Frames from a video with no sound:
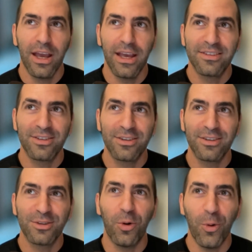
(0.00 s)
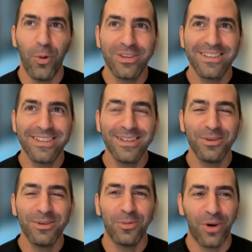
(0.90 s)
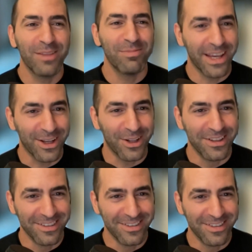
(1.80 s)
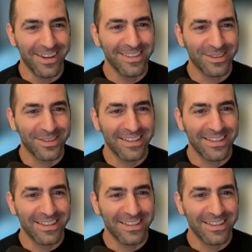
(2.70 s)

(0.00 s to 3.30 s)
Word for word: the older white male, right? So